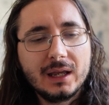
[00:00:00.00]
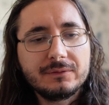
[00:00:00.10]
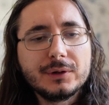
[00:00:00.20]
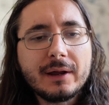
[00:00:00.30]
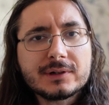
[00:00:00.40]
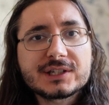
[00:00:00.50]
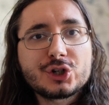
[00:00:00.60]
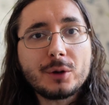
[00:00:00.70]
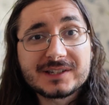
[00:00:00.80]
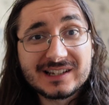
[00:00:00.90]
If you never
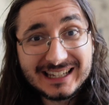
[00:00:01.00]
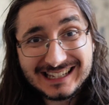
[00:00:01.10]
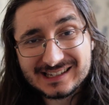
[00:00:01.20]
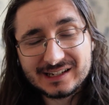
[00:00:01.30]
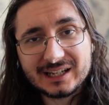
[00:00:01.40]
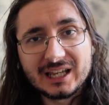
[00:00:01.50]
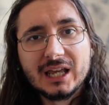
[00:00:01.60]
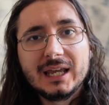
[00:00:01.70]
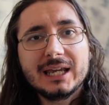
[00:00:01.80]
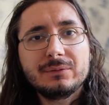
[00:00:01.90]
stopped listening,
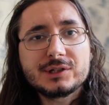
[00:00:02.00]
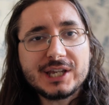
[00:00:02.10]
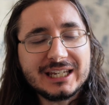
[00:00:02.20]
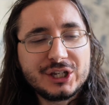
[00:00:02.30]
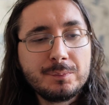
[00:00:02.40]
it would take